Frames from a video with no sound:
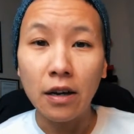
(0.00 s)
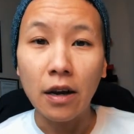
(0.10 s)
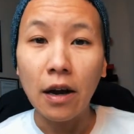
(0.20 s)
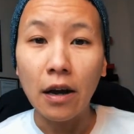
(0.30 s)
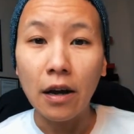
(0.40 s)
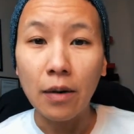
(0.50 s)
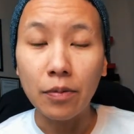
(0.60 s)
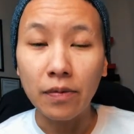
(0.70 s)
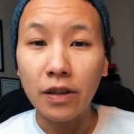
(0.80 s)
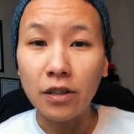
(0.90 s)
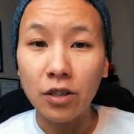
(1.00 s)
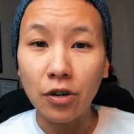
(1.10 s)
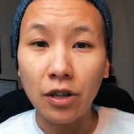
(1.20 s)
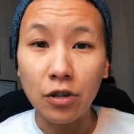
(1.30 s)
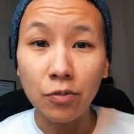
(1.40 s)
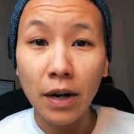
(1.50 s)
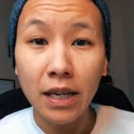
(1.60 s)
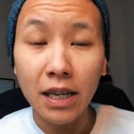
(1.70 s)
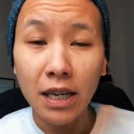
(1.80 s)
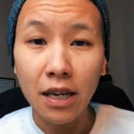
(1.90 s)
I believe that this dog is
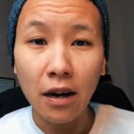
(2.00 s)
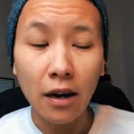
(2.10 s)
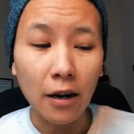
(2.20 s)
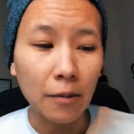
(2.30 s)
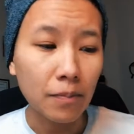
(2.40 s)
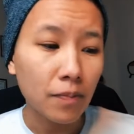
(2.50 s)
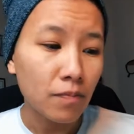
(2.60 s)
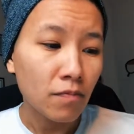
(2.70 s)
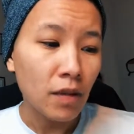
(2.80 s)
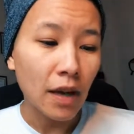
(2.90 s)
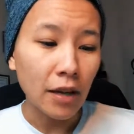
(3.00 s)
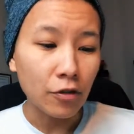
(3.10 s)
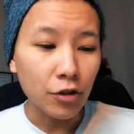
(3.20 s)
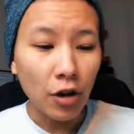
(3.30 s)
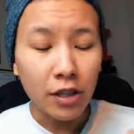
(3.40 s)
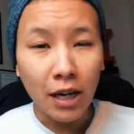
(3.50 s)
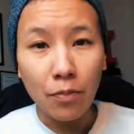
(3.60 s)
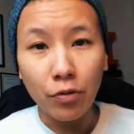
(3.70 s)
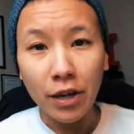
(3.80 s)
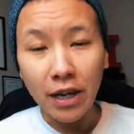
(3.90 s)
ready, and the dog that I
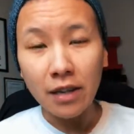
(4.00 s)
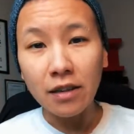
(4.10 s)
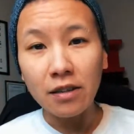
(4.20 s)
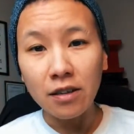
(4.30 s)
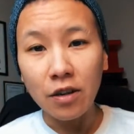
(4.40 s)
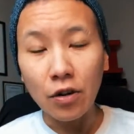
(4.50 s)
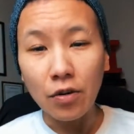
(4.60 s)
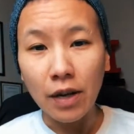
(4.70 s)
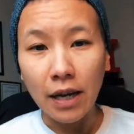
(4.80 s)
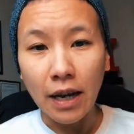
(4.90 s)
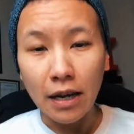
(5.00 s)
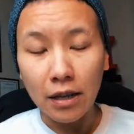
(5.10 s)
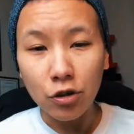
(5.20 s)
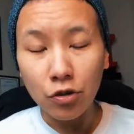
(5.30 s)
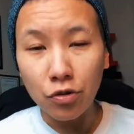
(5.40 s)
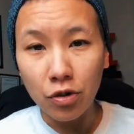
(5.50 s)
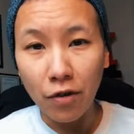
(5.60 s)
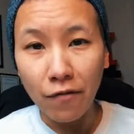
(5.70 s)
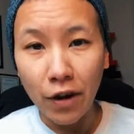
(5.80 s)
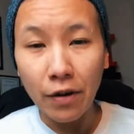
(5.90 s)
bring in, like I introduce
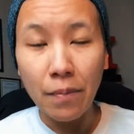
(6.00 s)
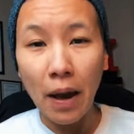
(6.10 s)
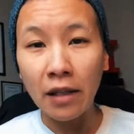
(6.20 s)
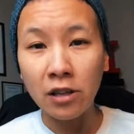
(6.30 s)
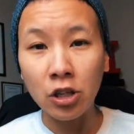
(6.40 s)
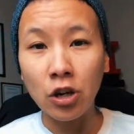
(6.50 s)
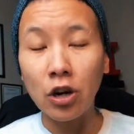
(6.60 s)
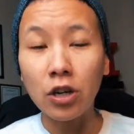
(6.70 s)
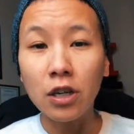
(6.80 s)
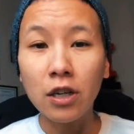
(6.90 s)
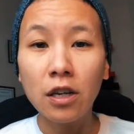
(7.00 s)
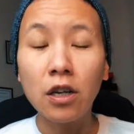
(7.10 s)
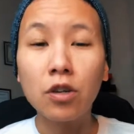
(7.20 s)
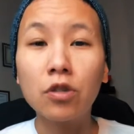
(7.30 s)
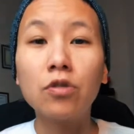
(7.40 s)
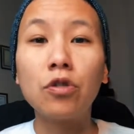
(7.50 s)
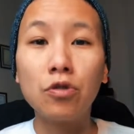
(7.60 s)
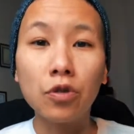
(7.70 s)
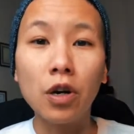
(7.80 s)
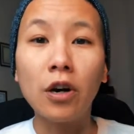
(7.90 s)
a very balanced dog to the
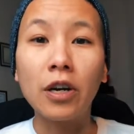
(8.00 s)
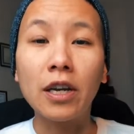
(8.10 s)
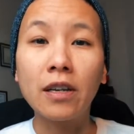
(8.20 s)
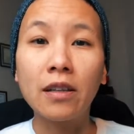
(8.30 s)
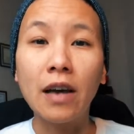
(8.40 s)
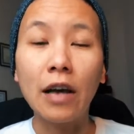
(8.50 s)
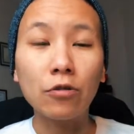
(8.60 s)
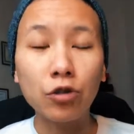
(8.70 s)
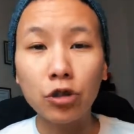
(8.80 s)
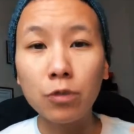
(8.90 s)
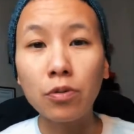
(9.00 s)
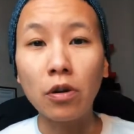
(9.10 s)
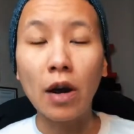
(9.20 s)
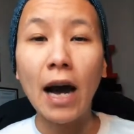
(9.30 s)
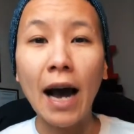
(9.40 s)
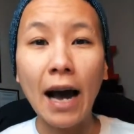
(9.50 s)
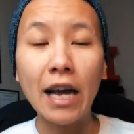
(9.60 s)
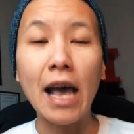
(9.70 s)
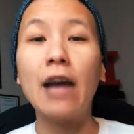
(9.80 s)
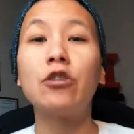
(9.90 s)
new dog. I don't just put a
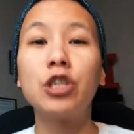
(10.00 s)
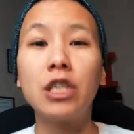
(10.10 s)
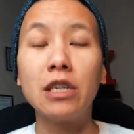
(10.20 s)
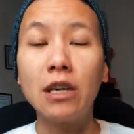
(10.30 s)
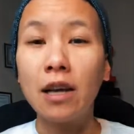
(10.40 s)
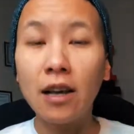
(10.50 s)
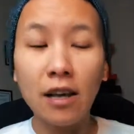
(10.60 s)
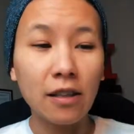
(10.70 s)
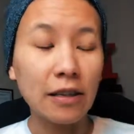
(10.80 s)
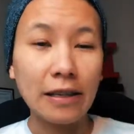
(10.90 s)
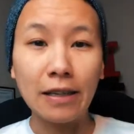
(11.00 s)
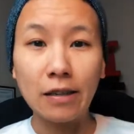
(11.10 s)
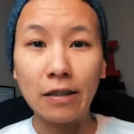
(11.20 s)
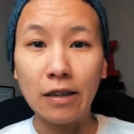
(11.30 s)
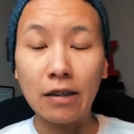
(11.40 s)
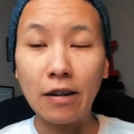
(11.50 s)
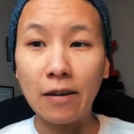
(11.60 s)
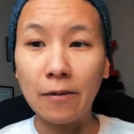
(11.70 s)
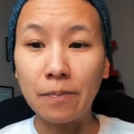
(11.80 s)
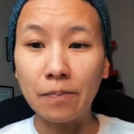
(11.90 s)
high energy, like
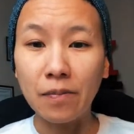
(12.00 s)
a